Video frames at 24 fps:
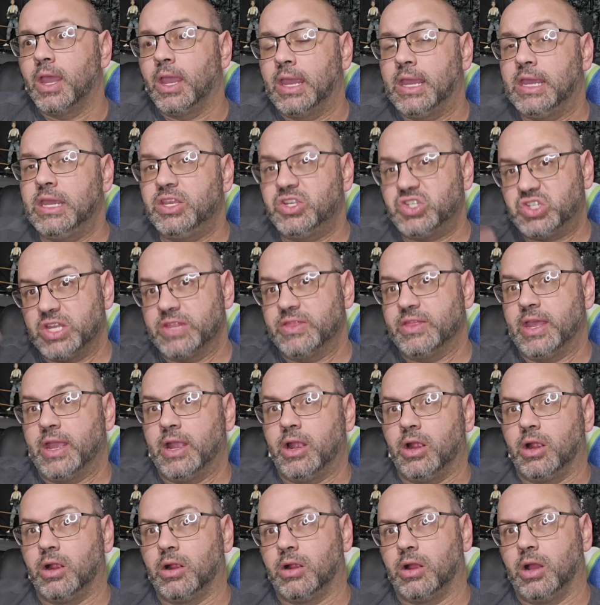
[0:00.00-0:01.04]
He's in
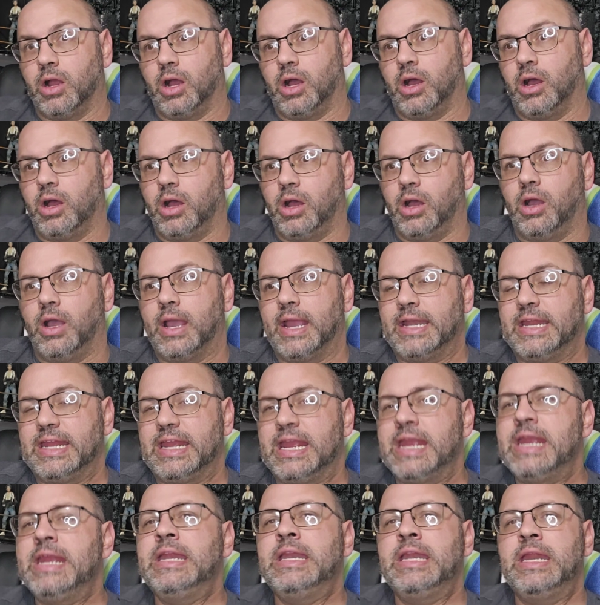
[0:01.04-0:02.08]
there, and
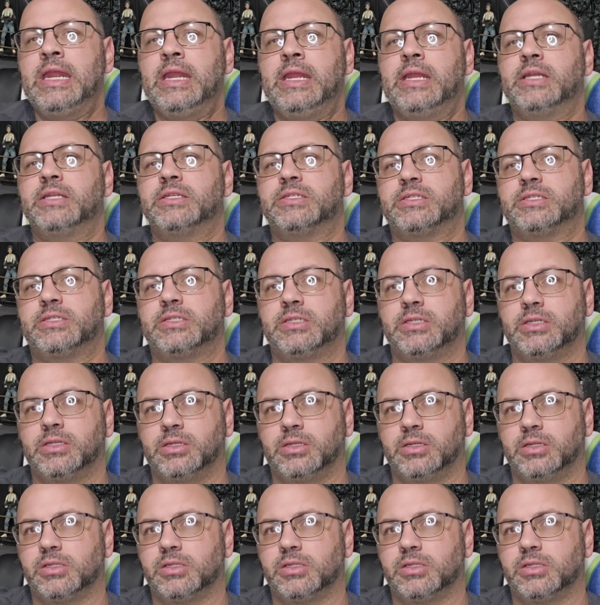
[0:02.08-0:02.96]
he needs